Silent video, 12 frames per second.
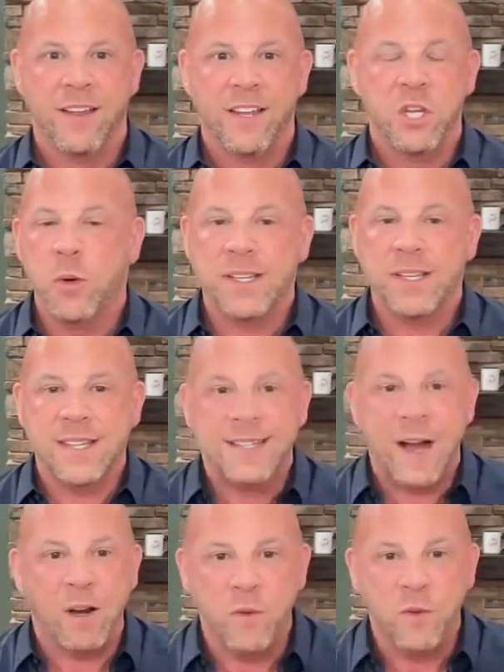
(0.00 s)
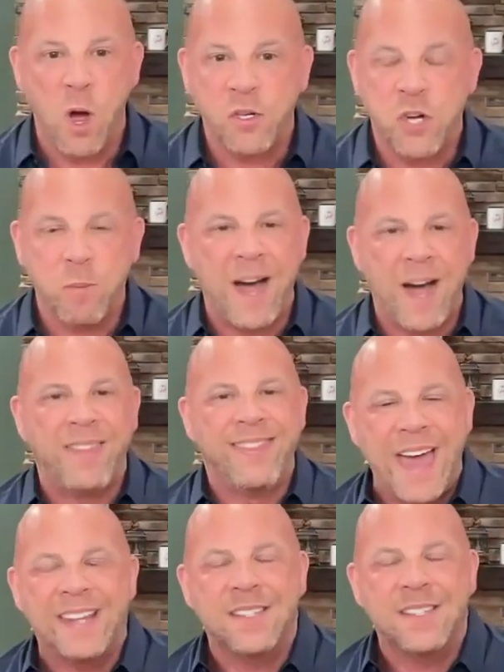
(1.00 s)
You would have said, Darren, you've lost your mind.
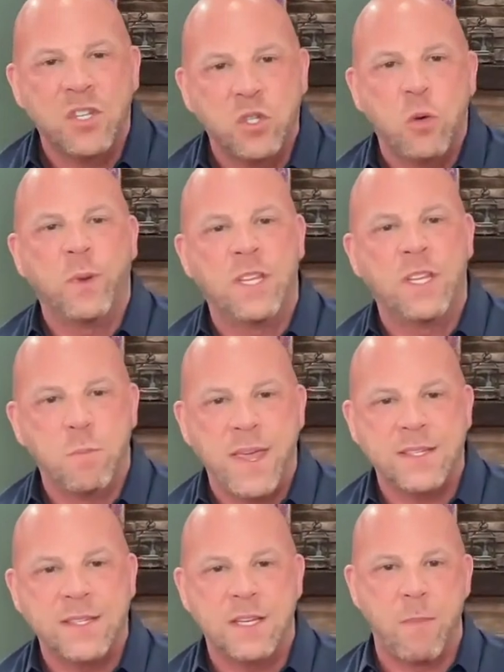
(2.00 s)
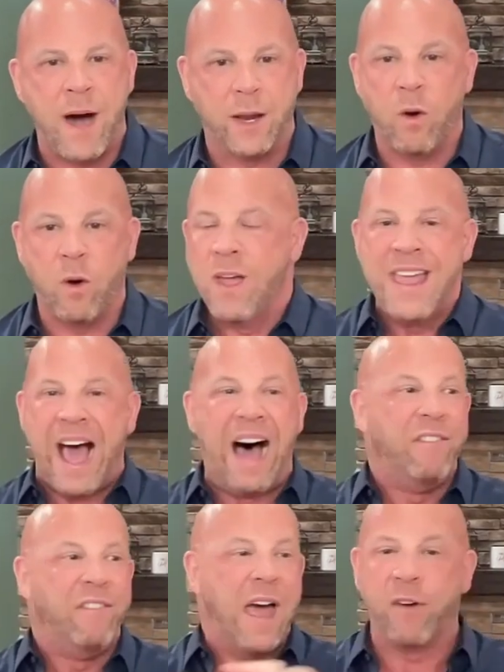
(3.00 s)
That is the stupidest business model
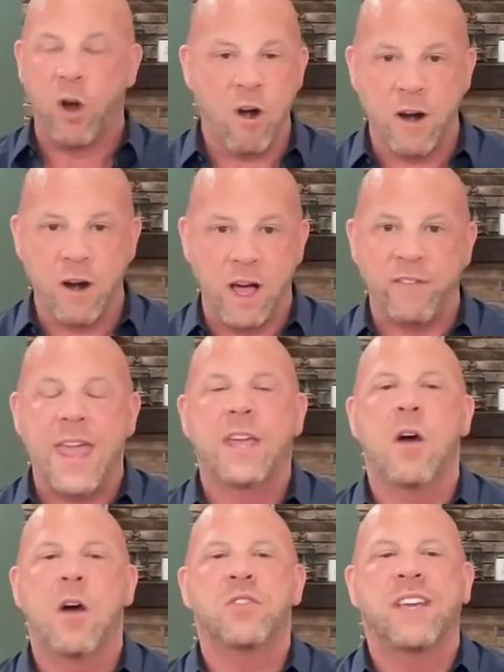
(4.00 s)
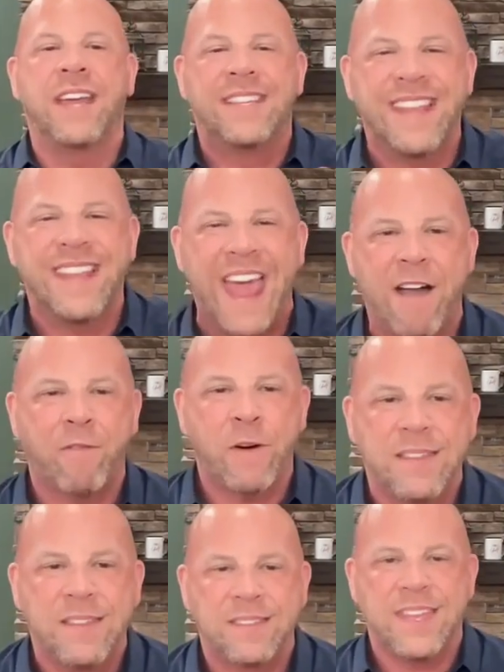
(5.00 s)
I've ever heard of. It goes against
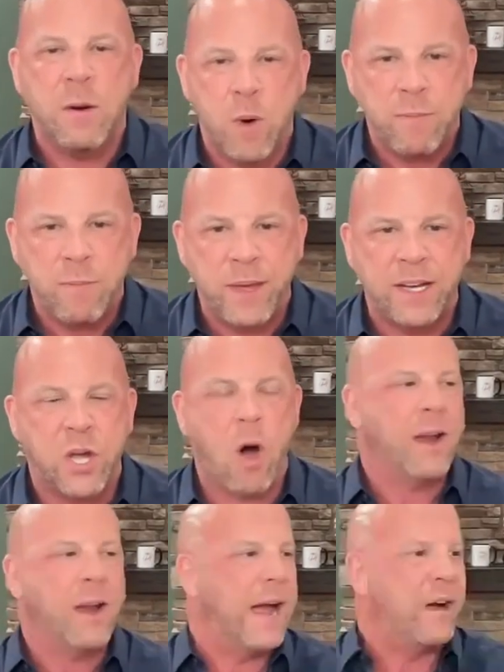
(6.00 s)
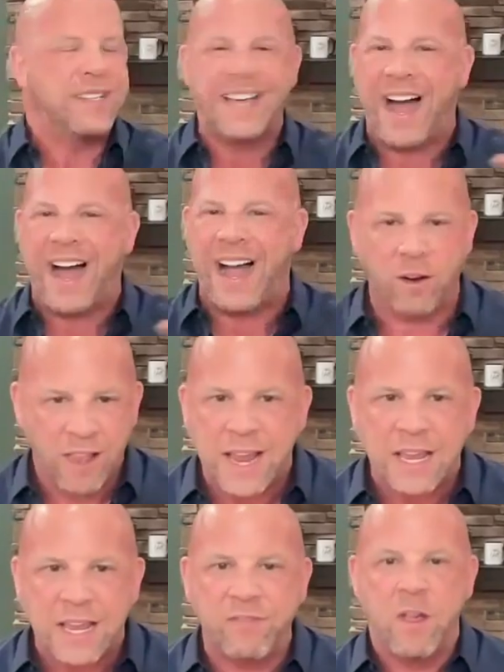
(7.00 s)
everything we've been taught our entire
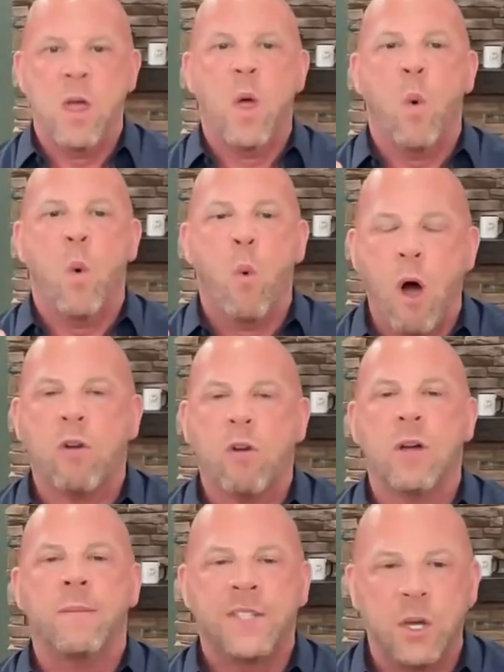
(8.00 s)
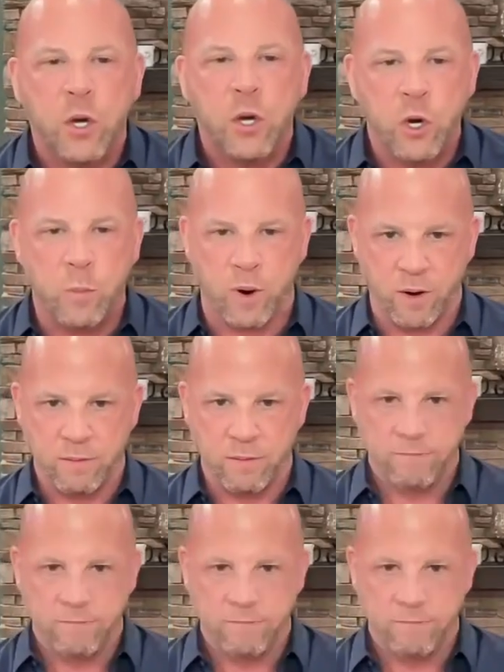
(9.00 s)
life. Welcome to Uber.